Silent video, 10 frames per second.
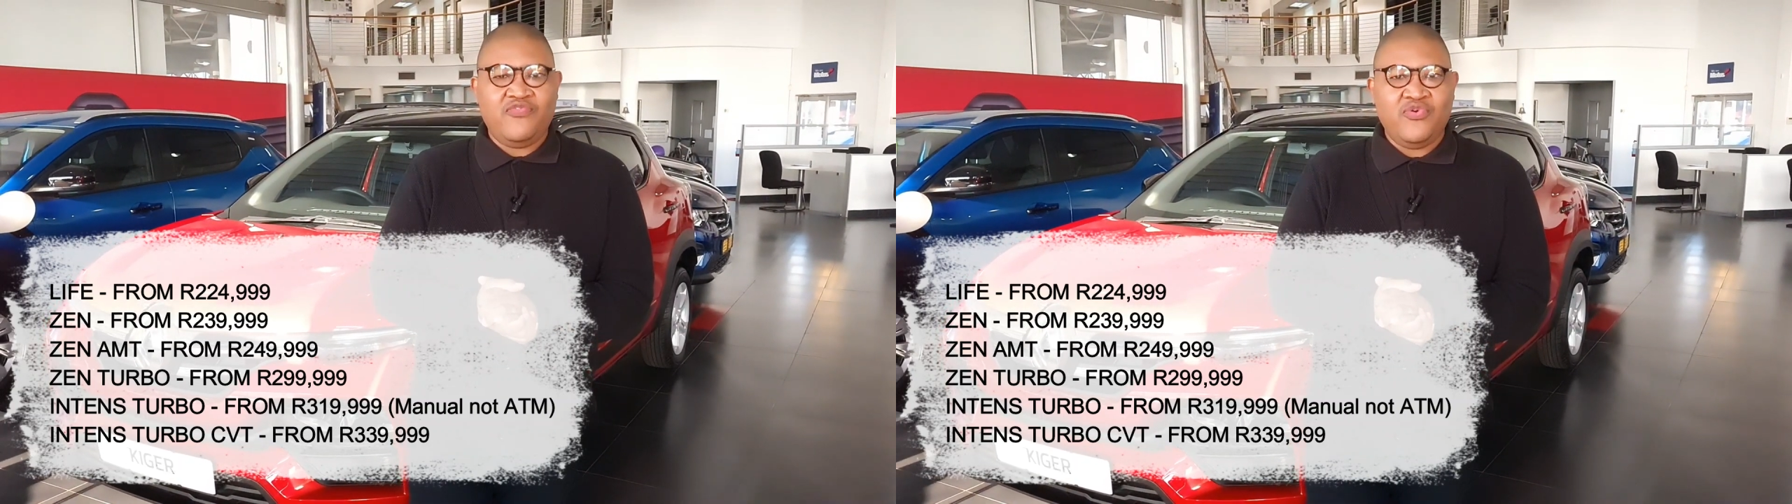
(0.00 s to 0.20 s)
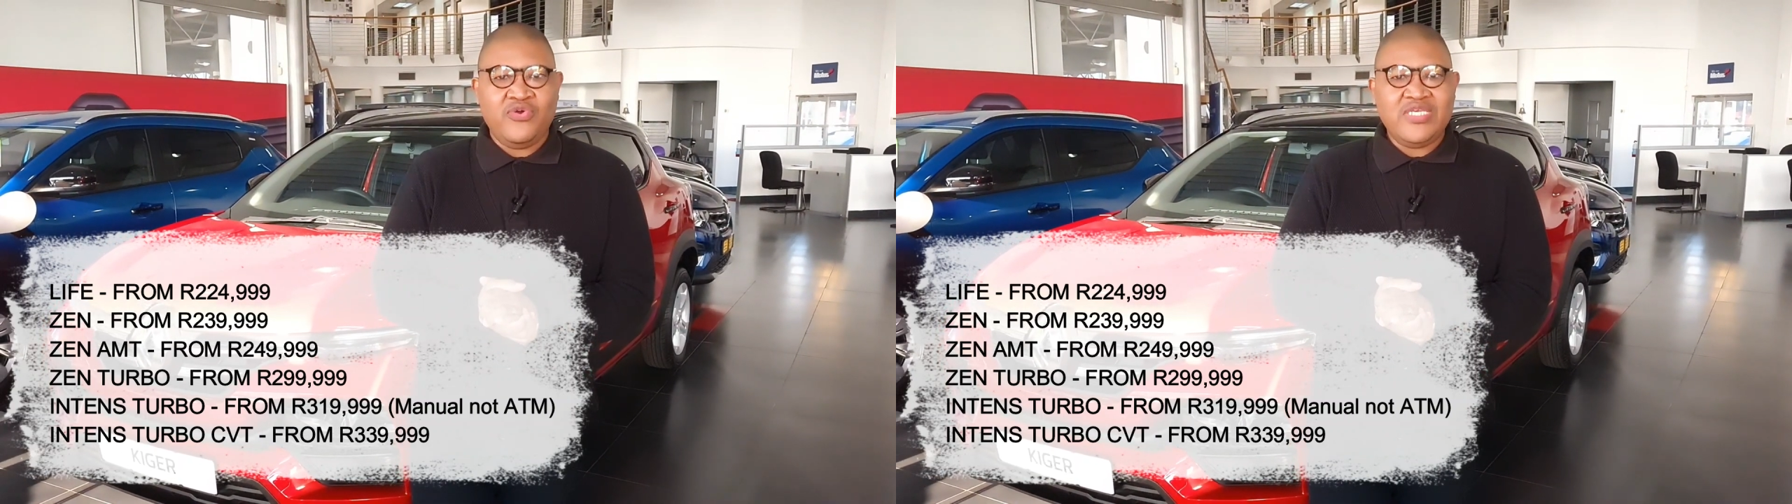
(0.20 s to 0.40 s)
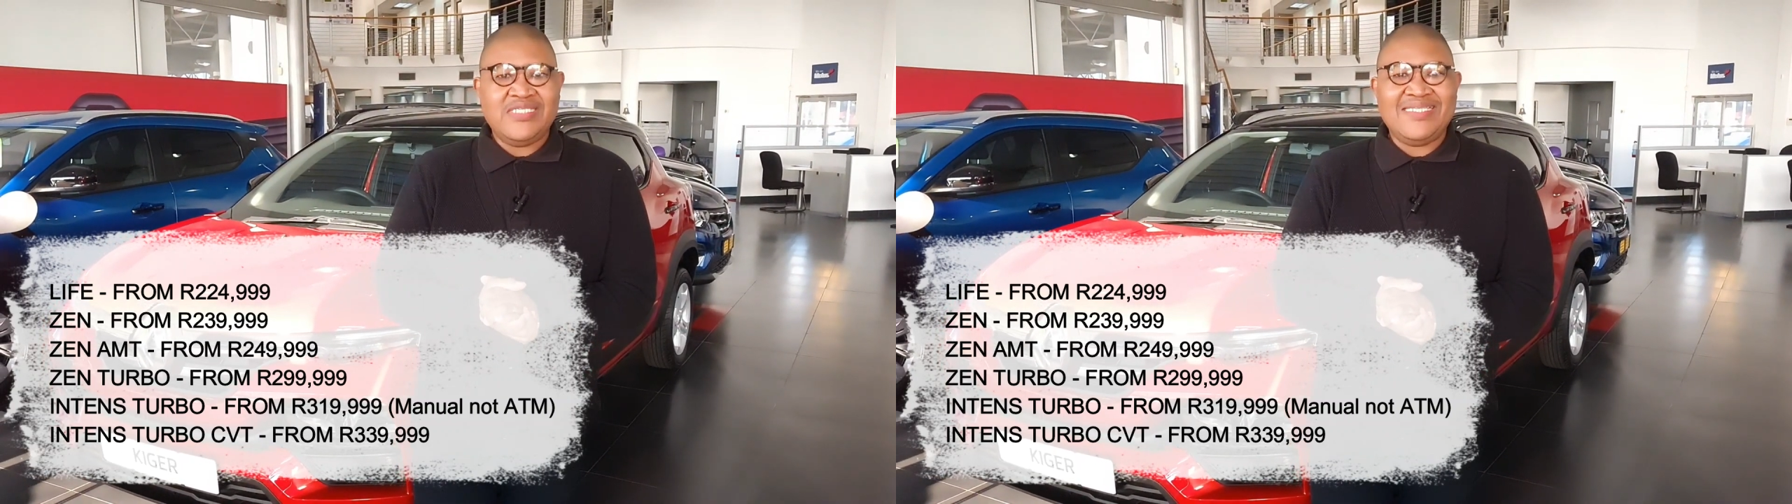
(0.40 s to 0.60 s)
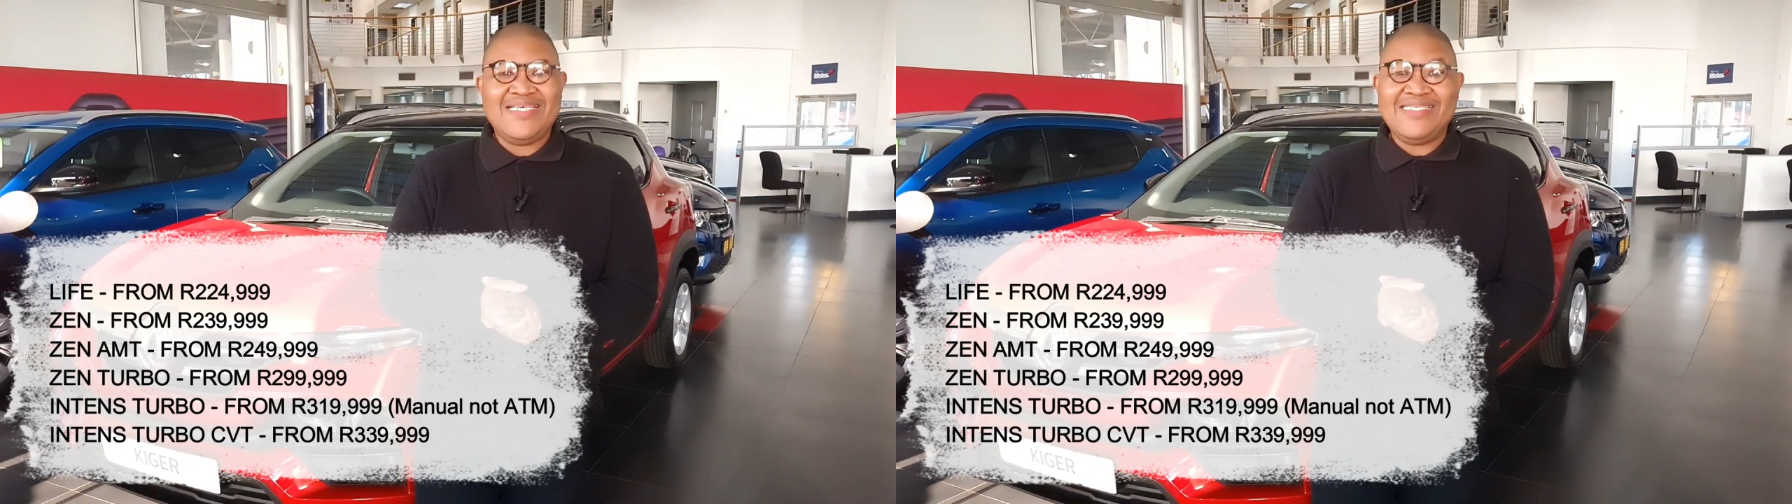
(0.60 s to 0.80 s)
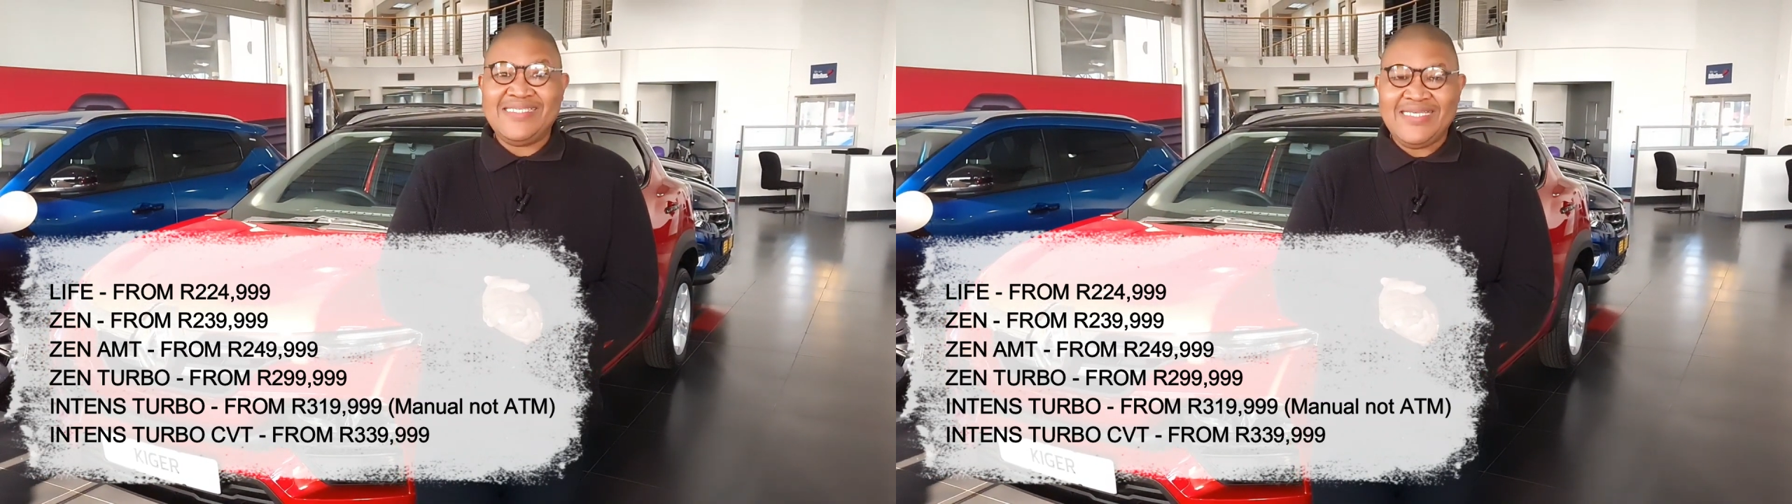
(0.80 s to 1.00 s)
for is
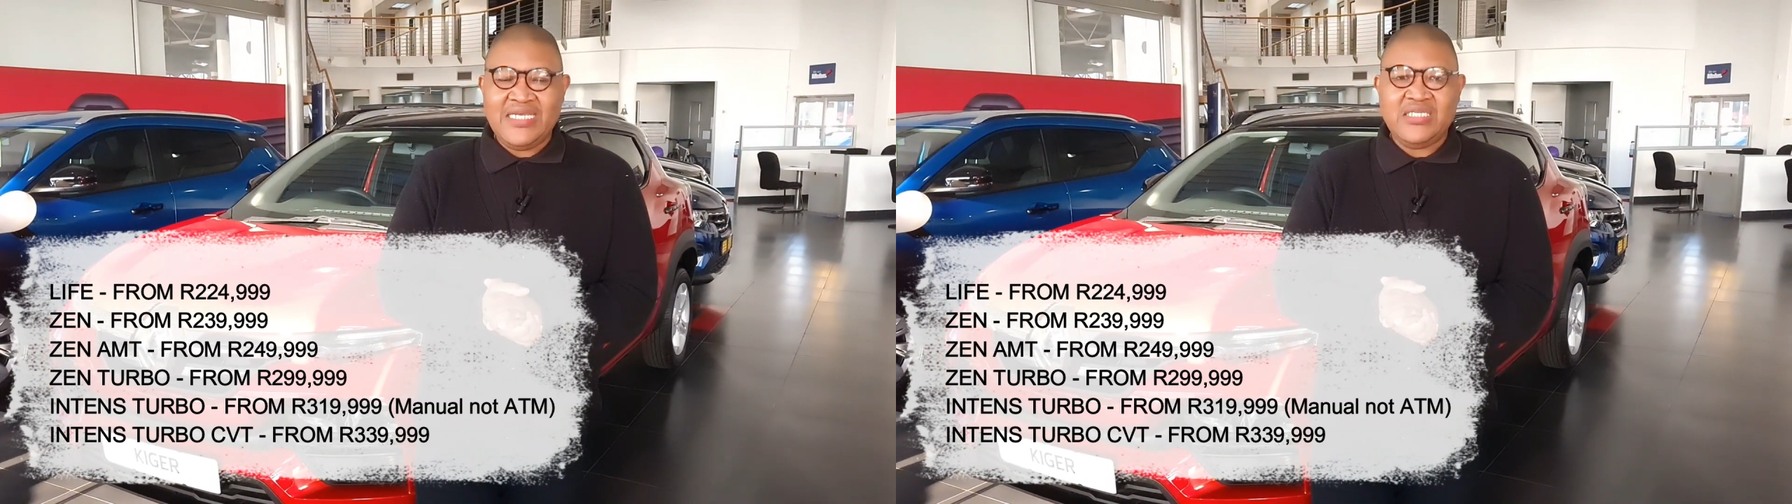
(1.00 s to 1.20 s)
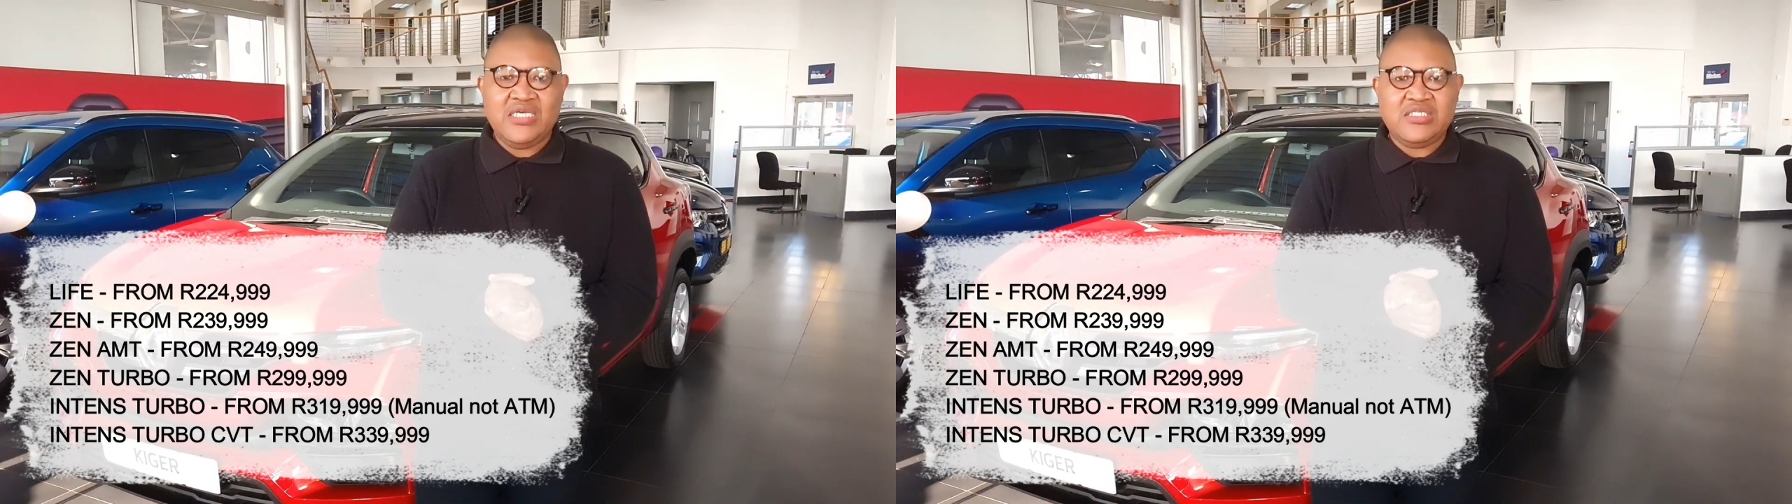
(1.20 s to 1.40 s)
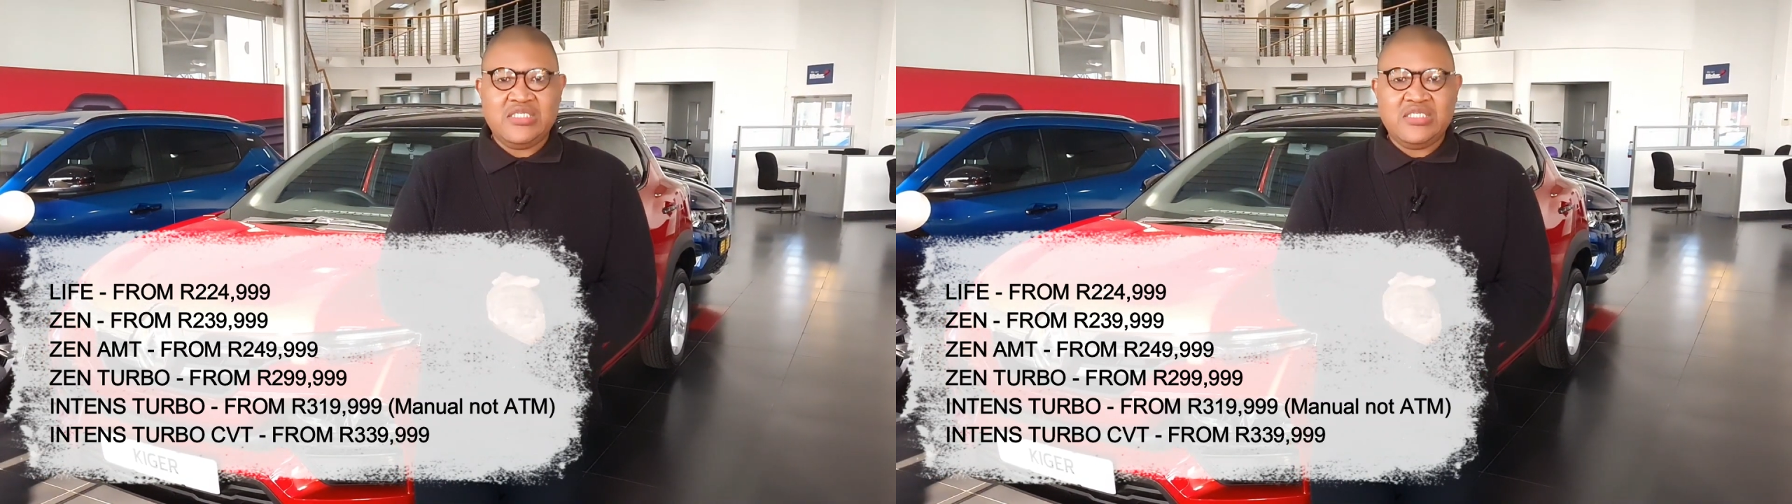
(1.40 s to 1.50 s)
the Zen